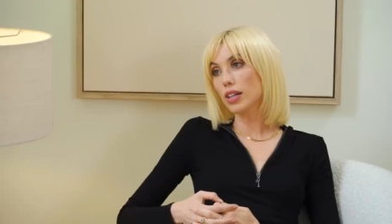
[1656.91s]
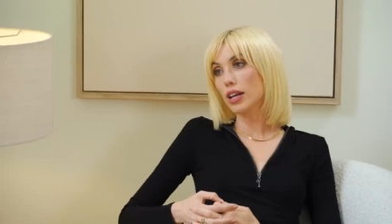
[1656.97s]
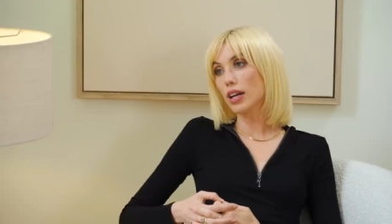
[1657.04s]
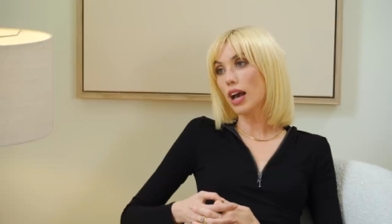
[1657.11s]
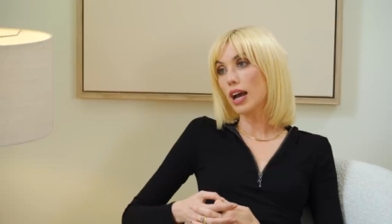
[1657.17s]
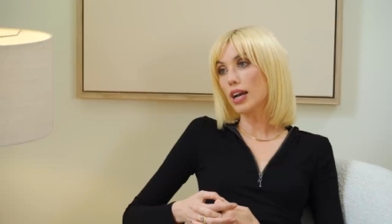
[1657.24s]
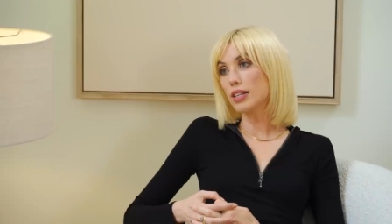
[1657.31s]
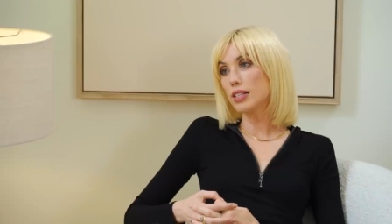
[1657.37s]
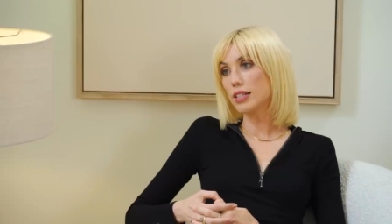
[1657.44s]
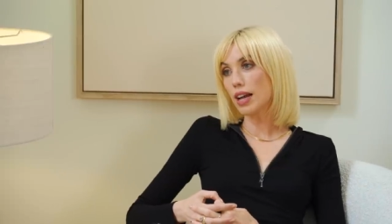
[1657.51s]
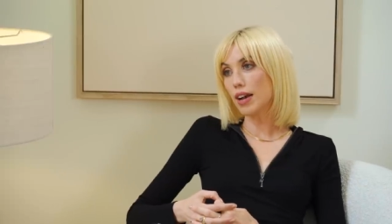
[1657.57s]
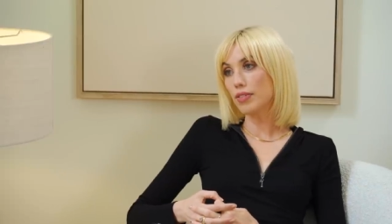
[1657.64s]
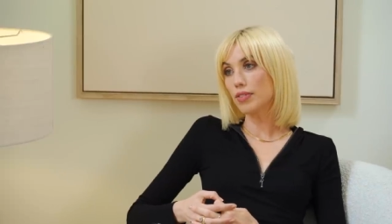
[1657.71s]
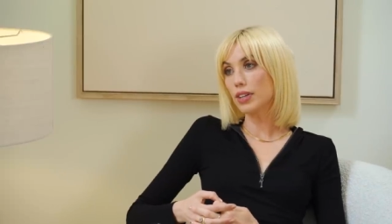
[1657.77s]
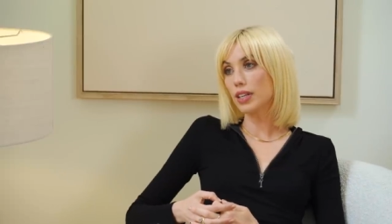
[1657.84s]
Like I
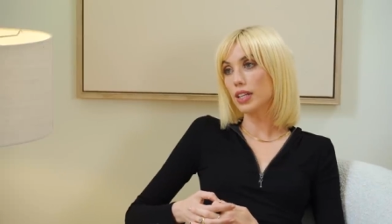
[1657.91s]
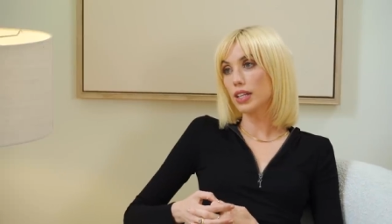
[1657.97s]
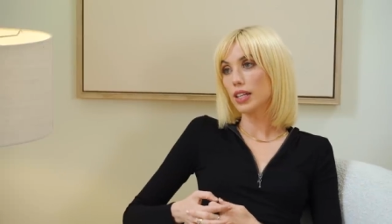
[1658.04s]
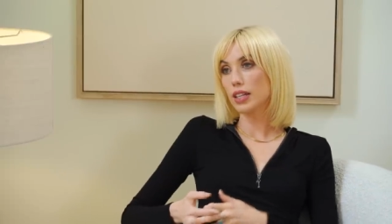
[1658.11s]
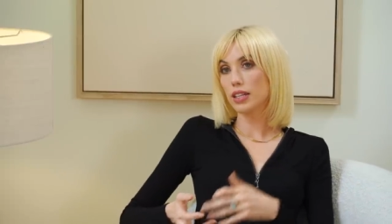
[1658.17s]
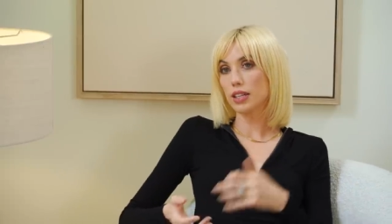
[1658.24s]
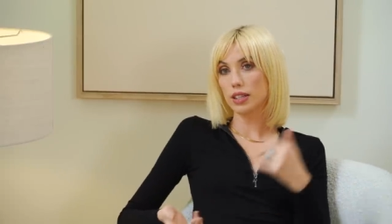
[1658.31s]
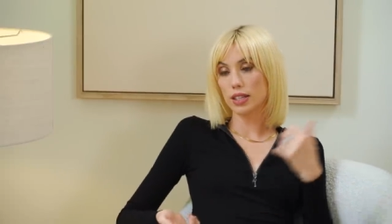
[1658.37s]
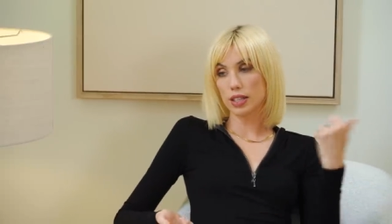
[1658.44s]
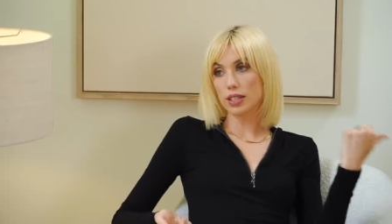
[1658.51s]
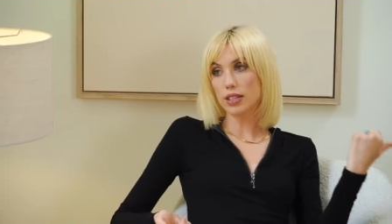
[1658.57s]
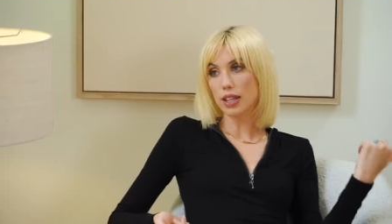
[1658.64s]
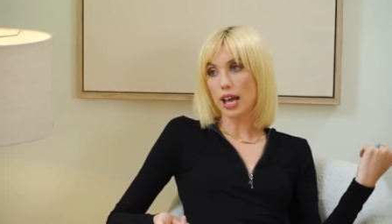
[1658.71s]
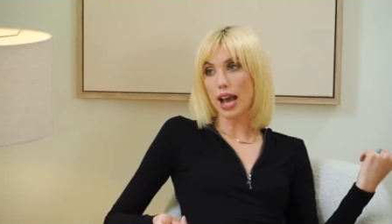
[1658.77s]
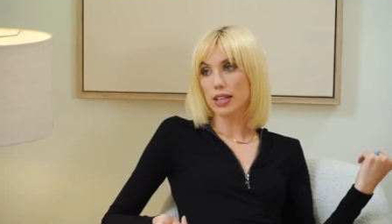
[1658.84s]
definitely th-
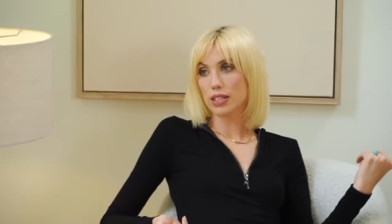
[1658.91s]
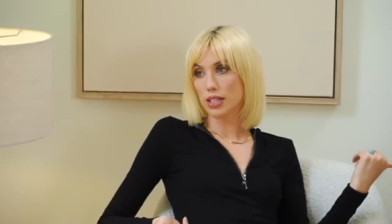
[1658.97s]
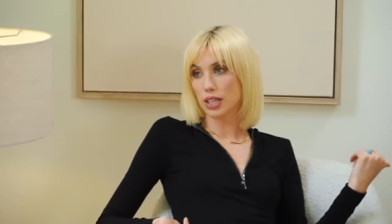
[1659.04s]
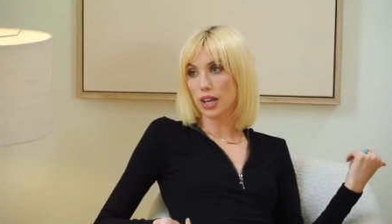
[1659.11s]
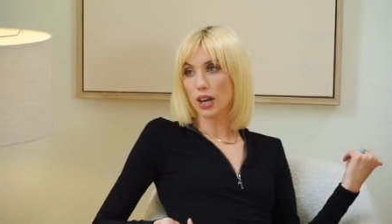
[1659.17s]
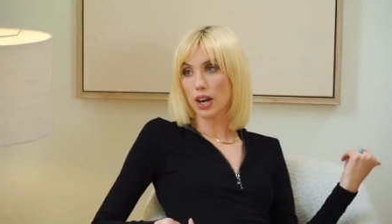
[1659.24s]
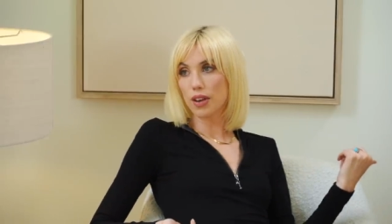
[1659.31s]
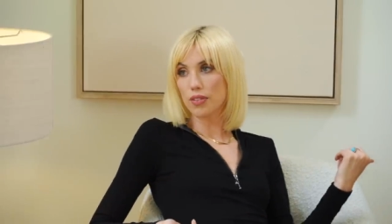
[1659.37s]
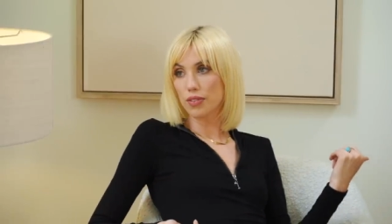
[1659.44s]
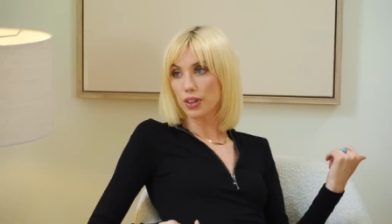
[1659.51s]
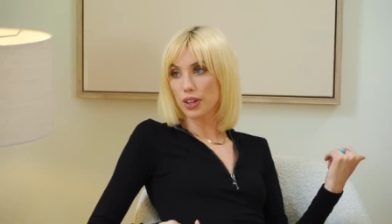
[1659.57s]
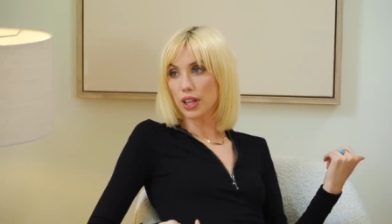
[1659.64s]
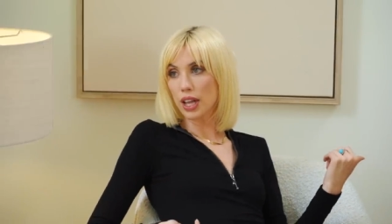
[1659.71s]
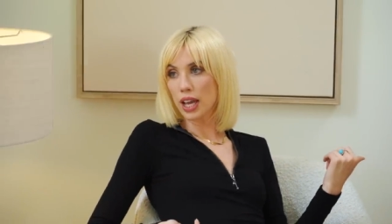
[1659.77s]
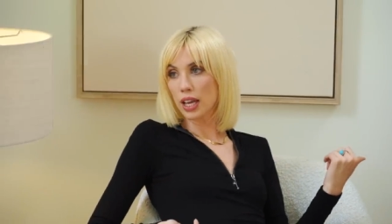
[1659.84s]
this last year, I
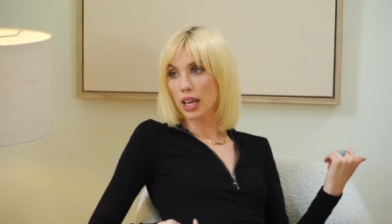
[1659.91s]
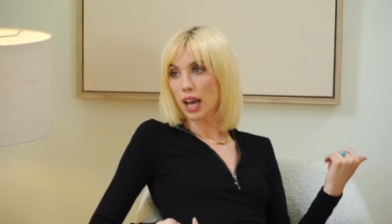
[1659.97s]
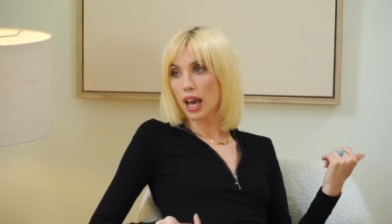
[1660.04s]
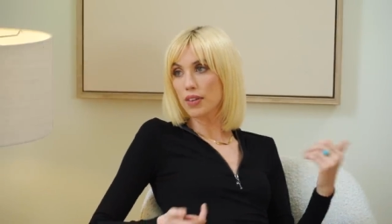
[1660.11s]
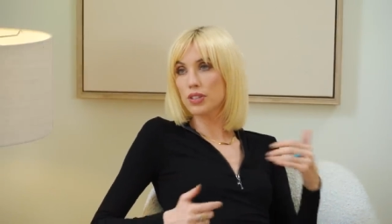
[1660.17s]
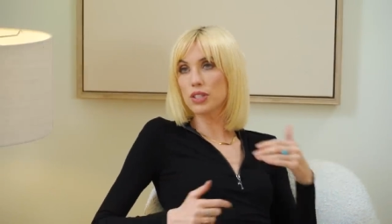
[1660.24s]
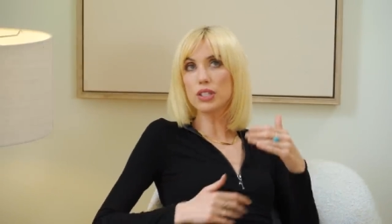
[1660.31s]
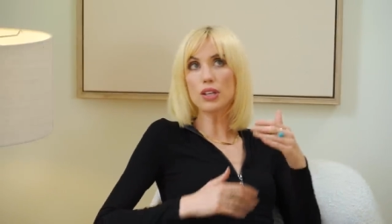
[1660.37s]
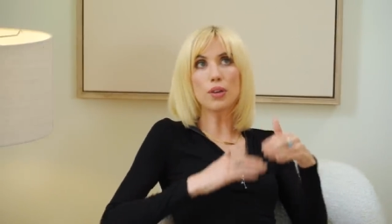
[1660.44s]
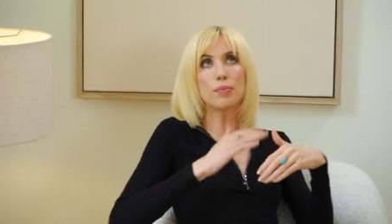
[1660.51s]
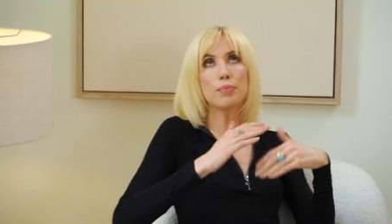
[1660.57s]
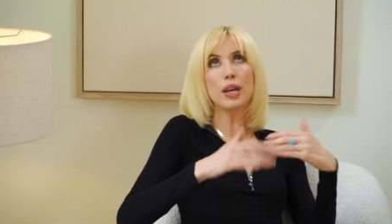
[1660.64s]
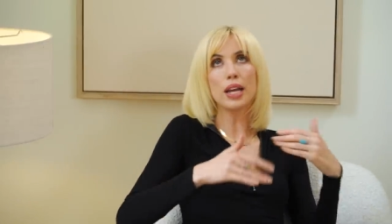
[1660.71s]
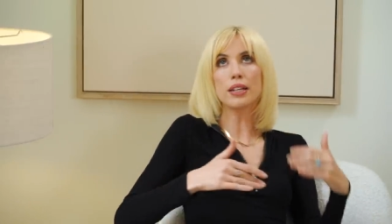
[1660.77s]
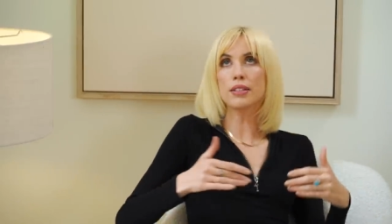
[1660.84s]
feel like I've still
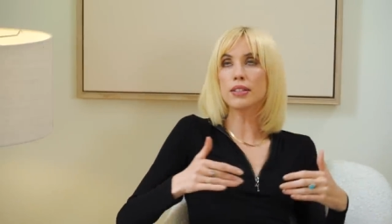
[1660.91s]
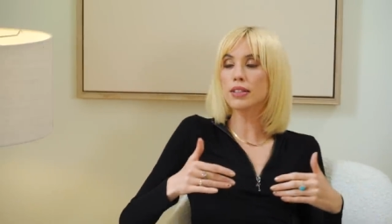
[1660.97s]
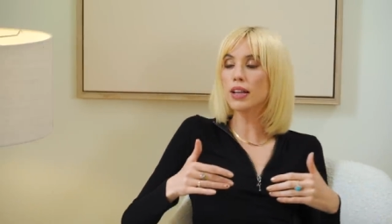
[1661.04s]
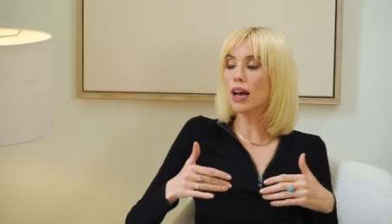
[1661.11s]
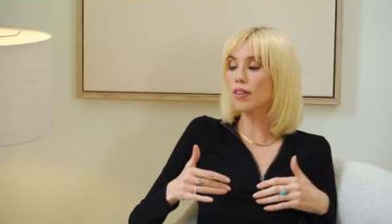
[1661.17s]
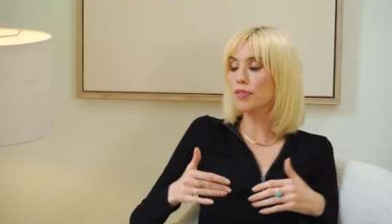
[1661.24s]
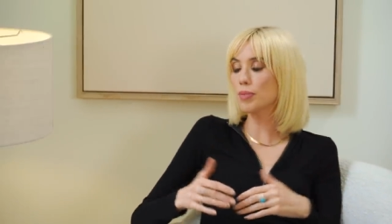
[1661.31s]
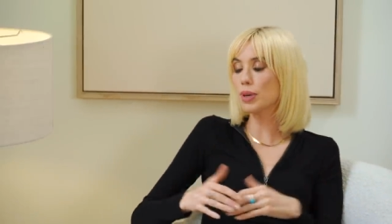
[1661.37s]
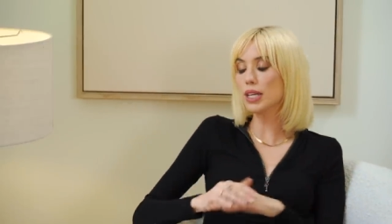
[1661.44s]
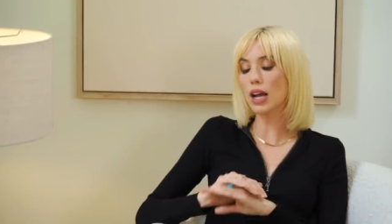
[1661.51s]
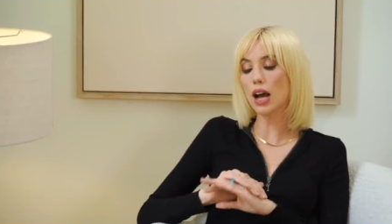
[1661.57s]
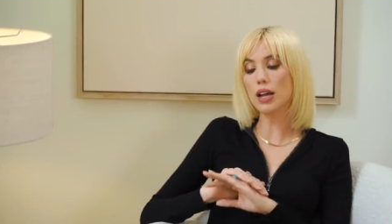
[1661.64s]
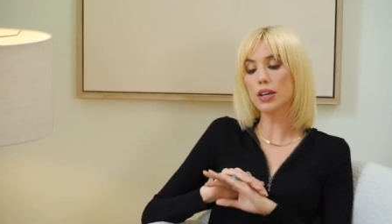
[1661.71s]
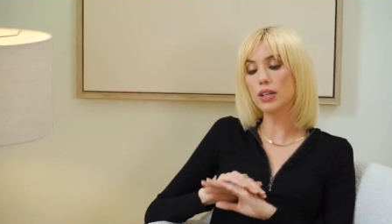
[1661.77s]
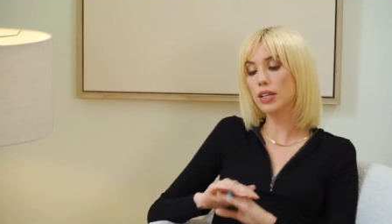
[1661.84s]
made stuff, but
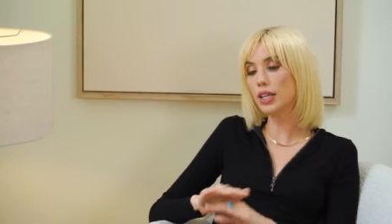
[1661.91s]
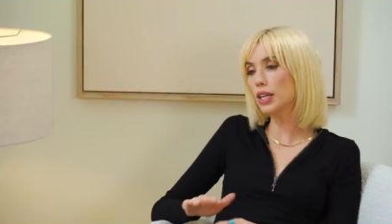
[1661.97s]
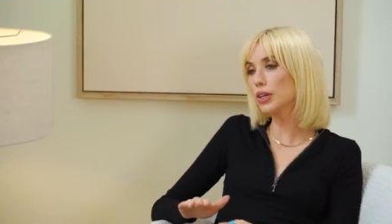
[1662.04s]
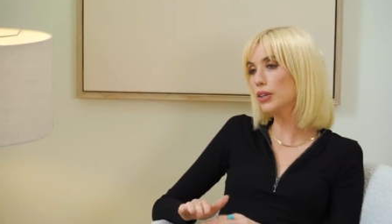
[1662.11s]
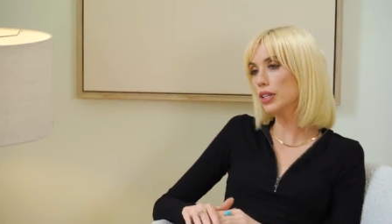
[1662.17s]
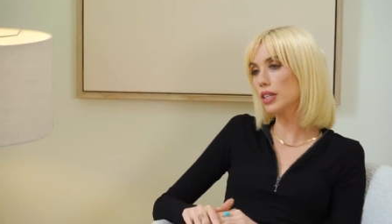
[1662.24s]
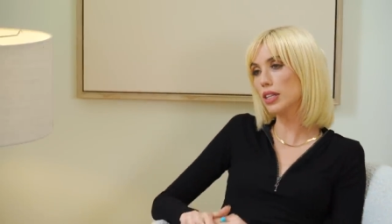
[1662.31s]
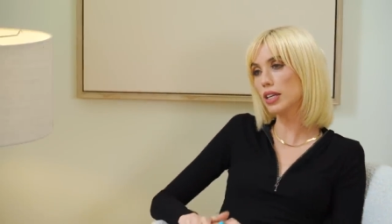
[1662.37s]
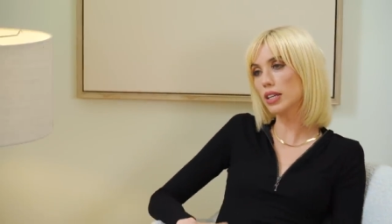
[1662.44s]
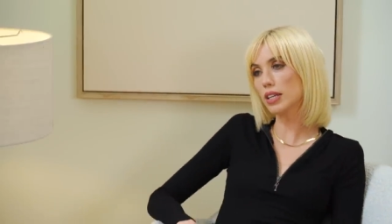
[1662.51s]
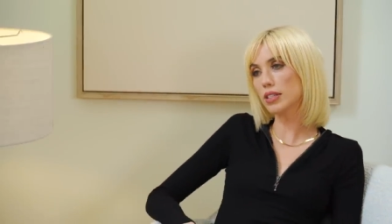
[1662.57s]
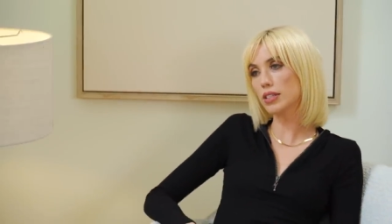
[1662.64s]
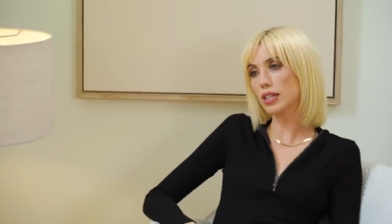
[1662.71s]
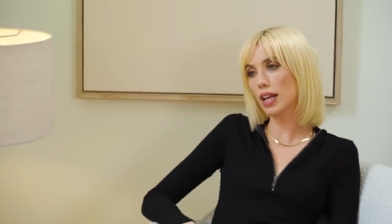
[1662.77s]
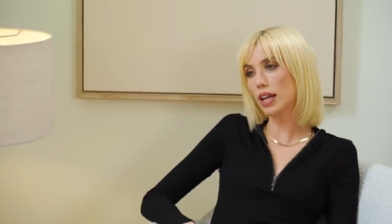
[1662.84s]
not nearly the
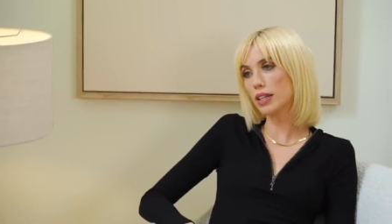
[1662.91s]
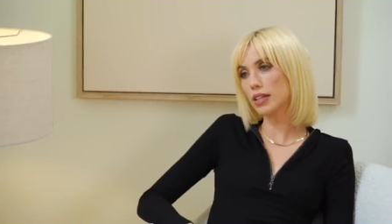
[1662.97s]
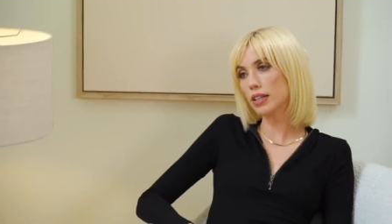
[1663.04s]
extent